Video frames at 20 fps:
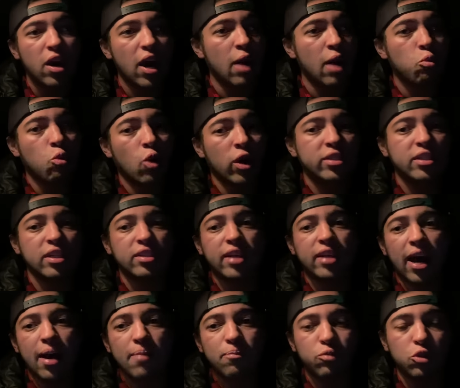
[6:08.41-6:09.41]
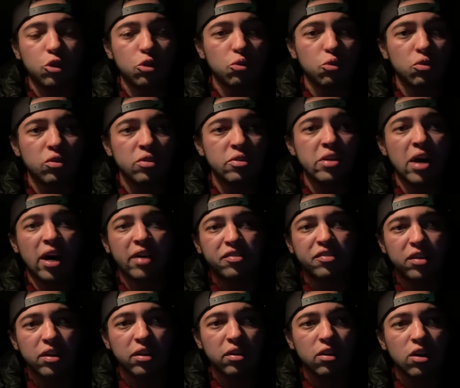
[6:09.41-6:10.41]
and what did that do?
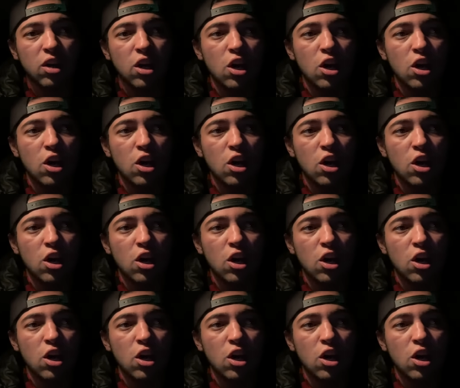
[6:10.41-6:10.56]
Nothing.